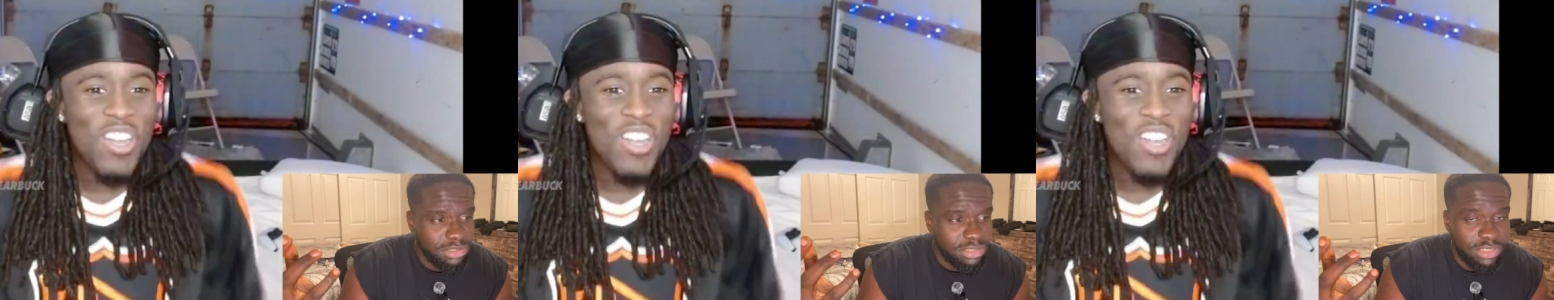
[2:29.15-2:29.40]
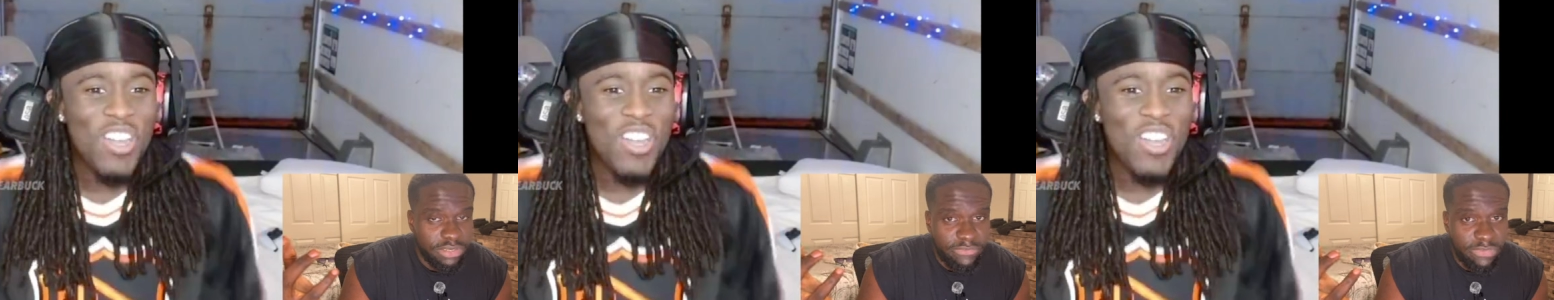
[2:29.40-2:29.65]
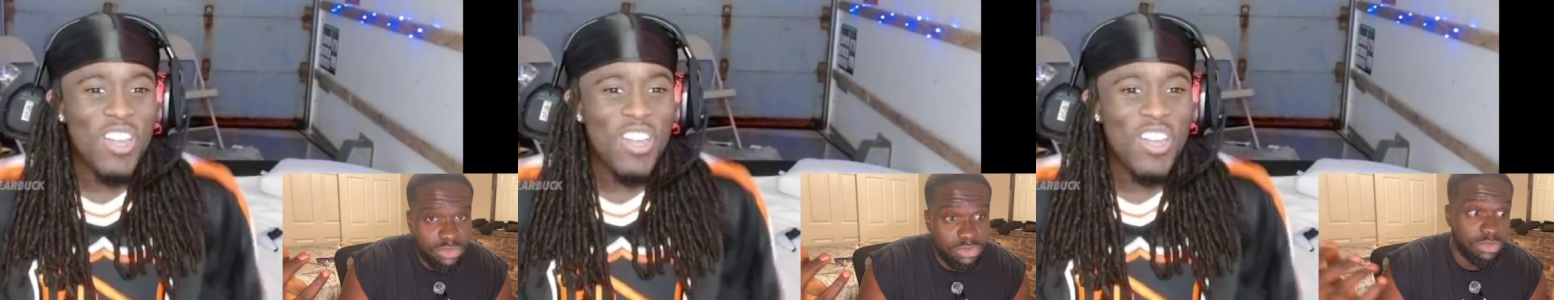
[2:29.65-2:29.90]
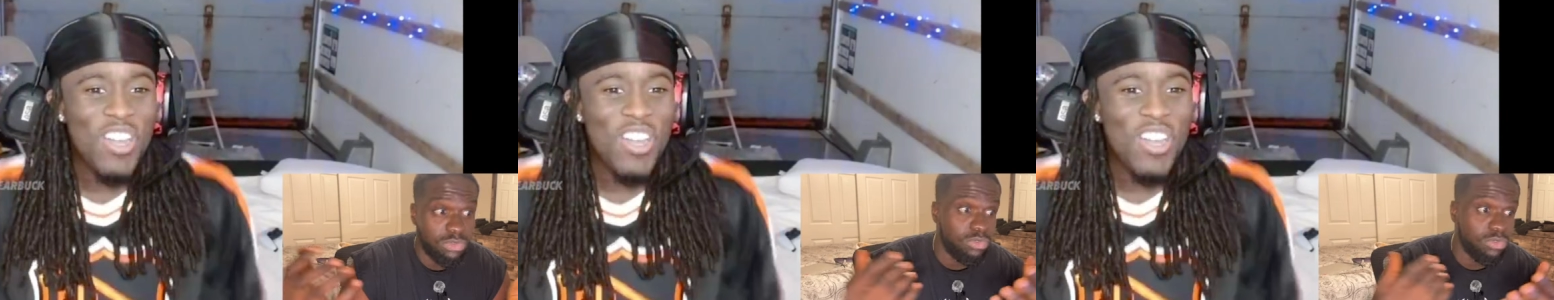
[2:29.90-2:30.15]

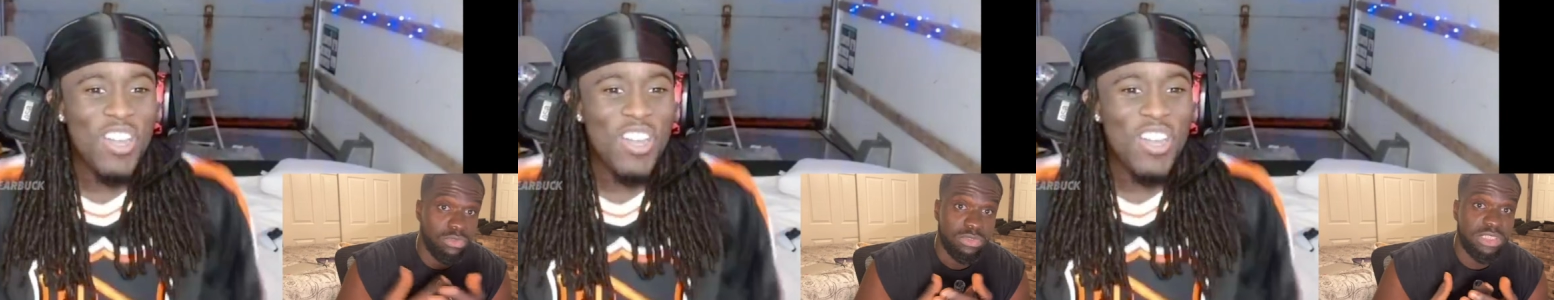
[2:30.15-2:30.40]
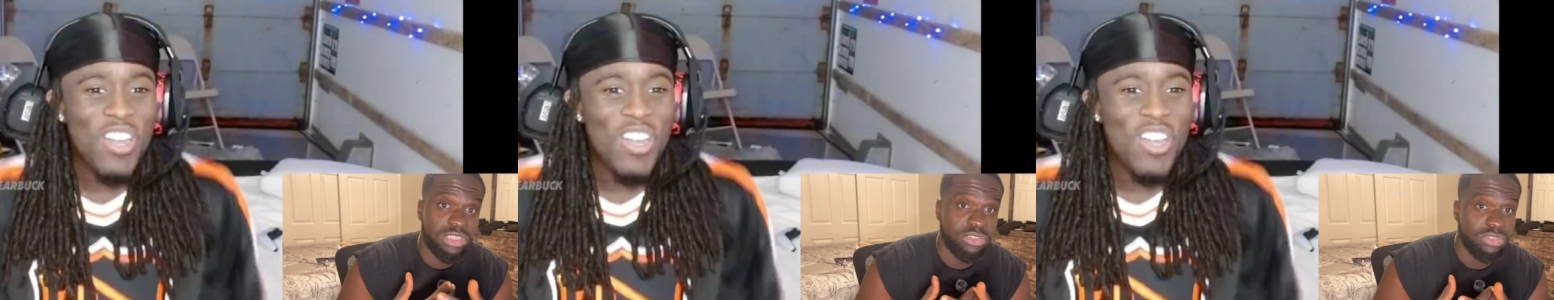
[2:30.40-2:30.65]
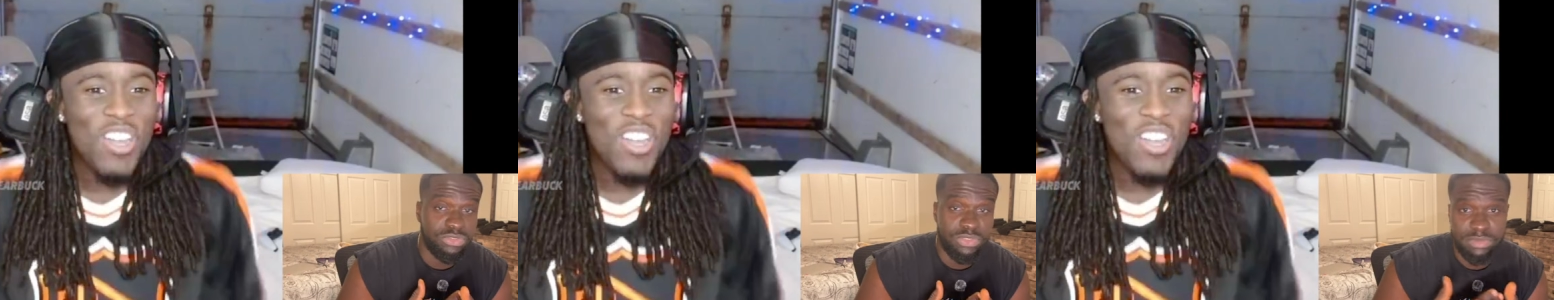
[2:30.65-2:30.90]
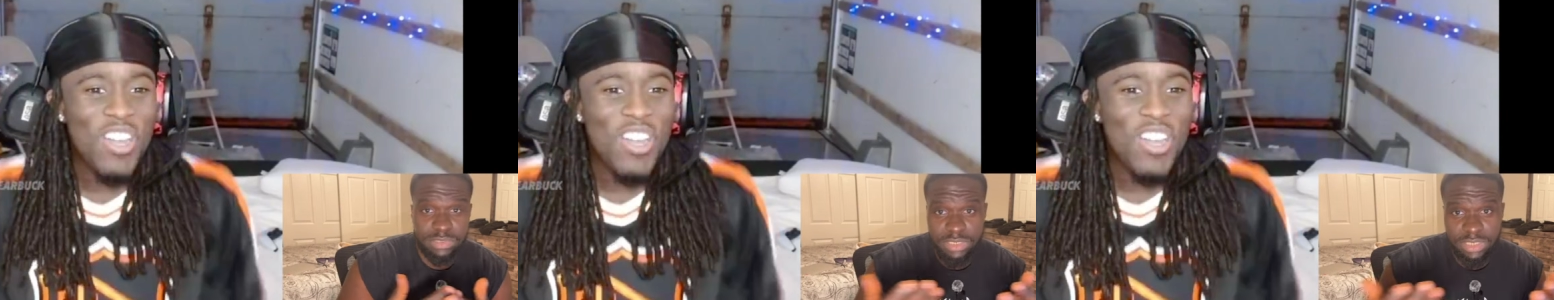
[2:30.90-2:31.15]
Speaker 1: individual who will take your
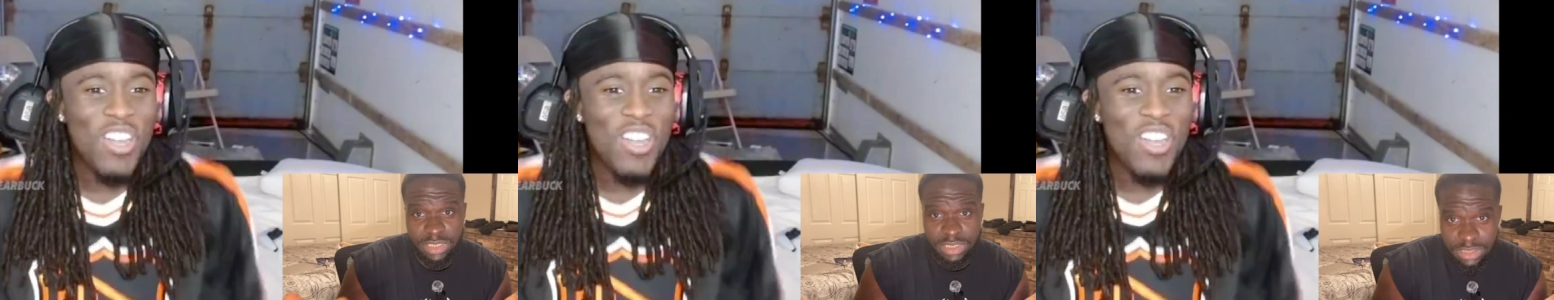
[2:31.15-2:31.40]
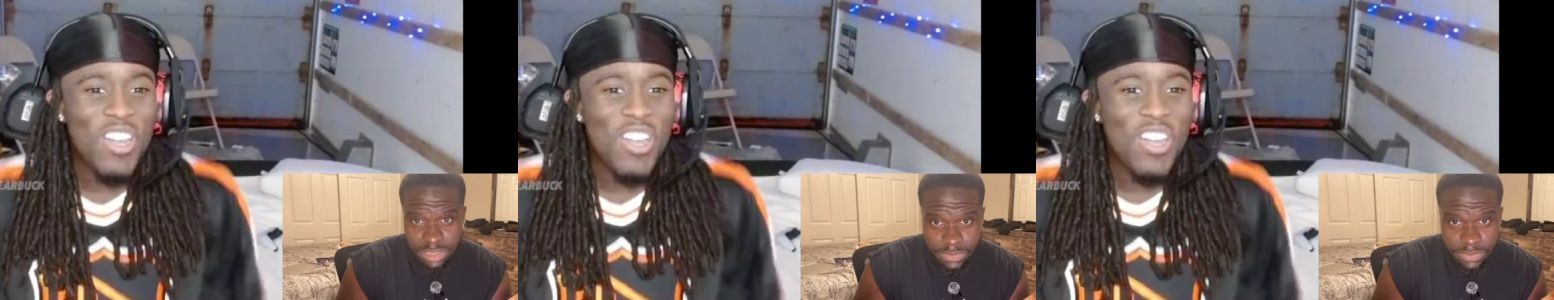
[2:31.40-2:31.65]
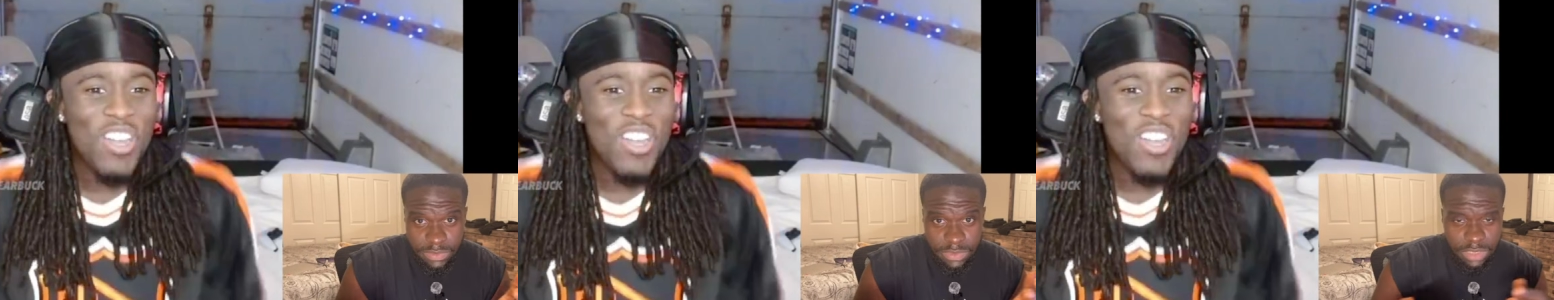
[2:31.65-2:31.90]
stream to the next level